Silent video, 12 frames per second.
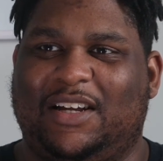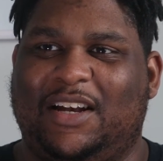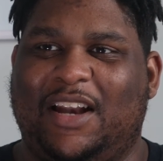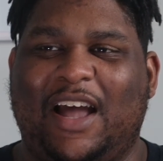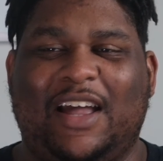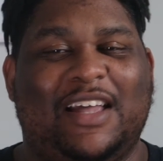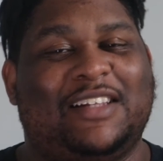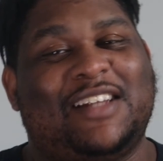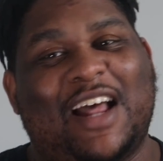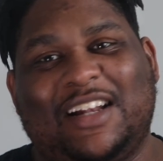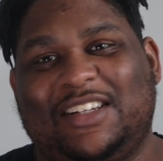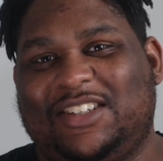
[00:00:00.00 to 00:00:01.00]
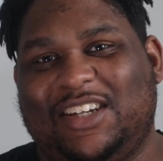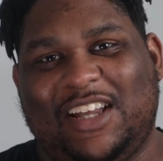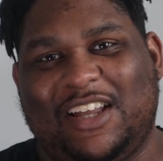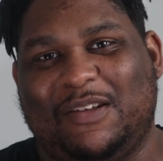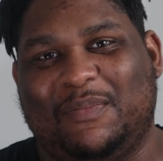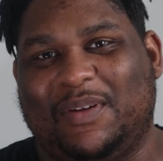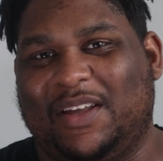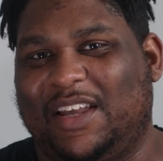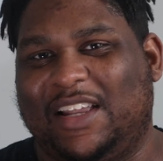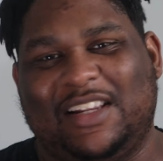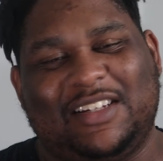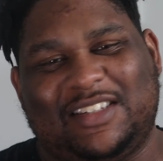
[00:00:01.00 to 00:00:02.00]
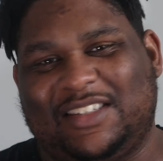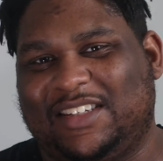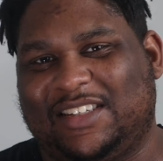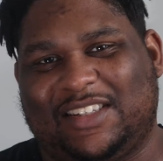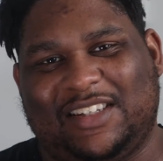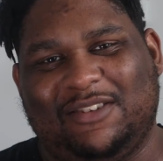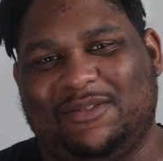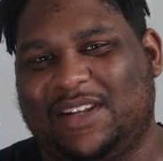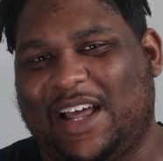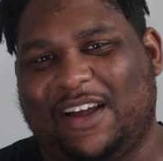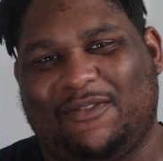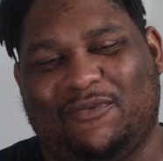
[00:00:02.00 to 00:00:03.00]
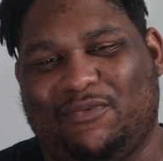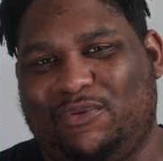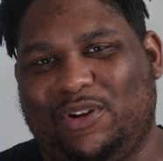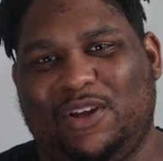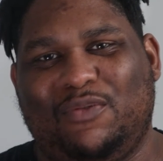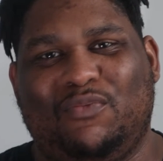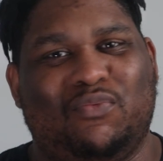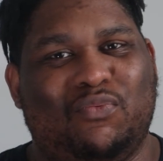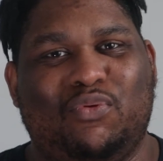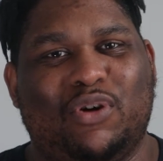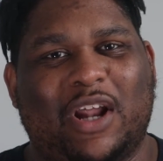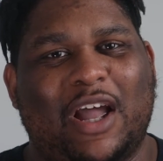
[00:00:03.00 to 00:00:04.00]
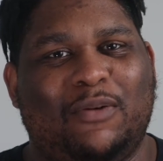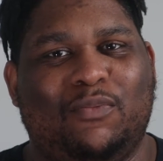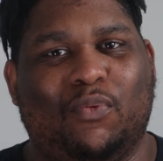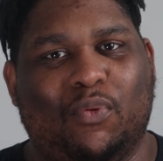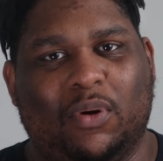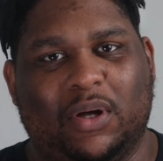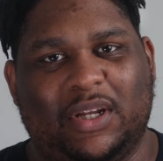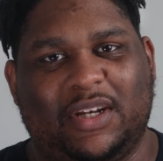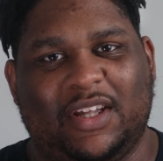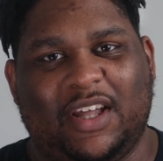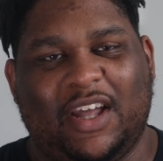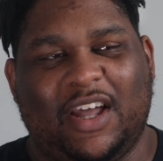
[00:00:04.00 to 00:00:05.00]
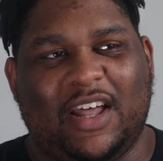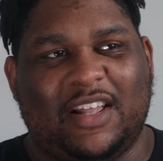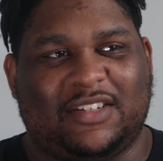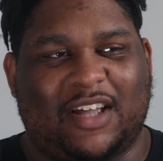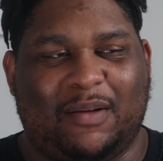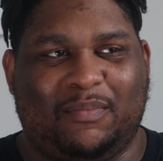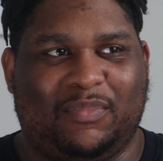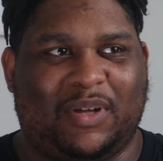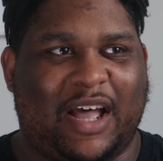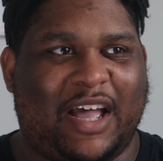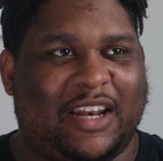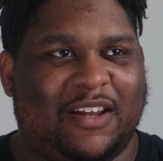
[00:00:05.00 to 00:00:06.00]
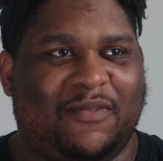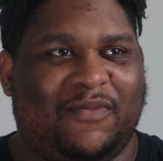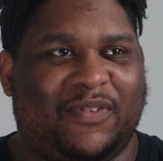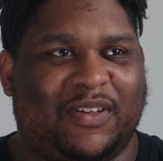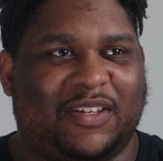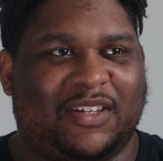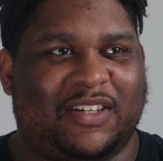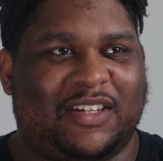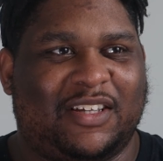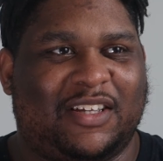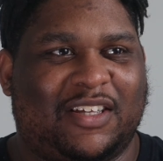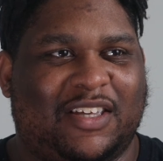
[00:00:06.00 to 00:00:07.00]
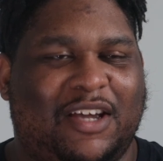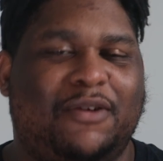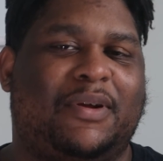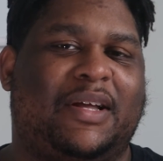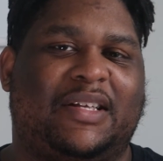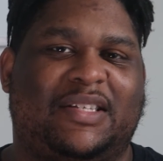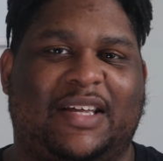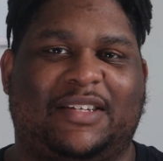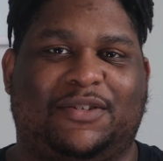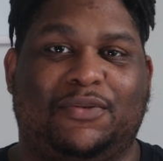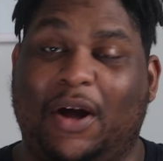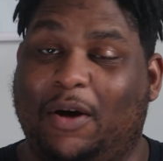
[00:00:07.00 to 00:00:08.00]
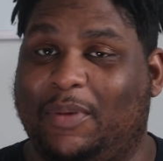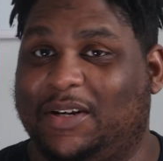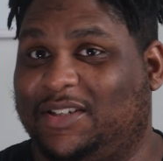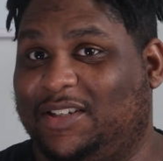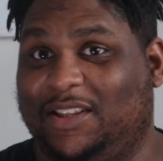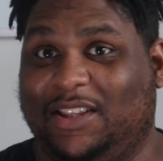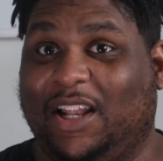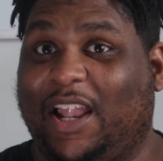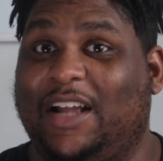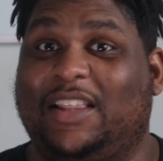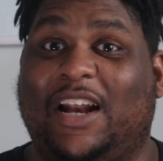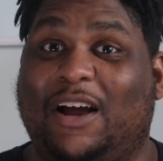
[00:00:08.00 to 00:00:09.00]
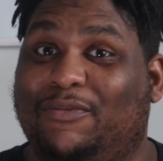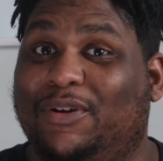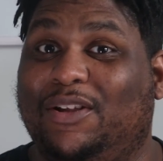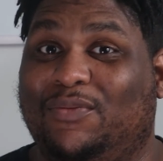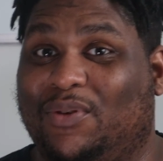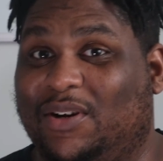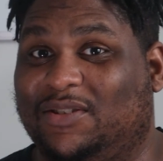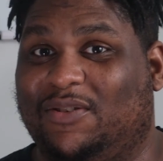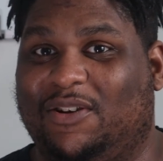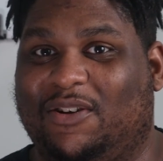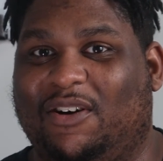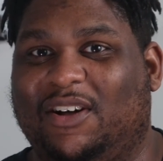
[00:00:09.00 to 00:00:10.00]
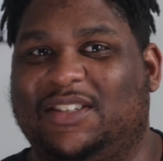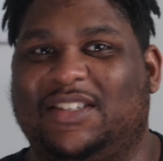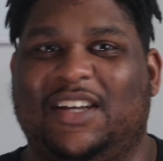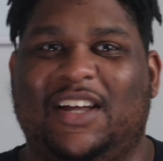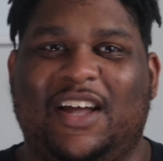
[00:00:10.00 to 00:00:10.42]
not cheap, and it's just still not really what I want. So I'm kind of curious as to how much the light that I really want is going to cost,